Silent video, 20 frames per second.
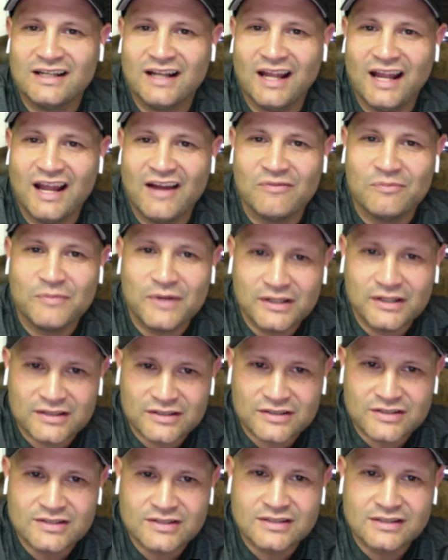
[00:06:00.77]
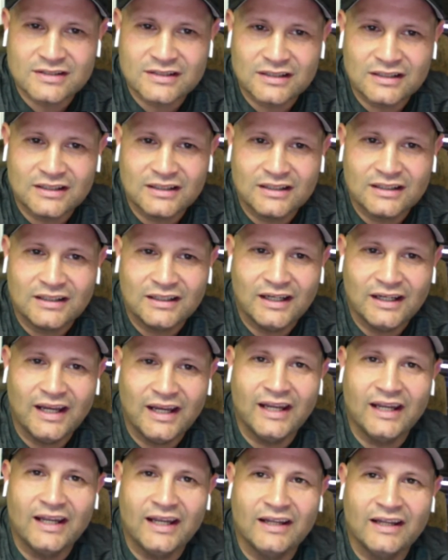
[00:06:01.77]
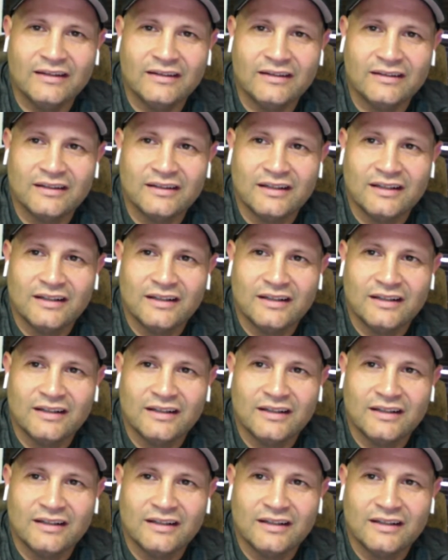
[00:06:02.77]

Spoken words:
and a half minutes and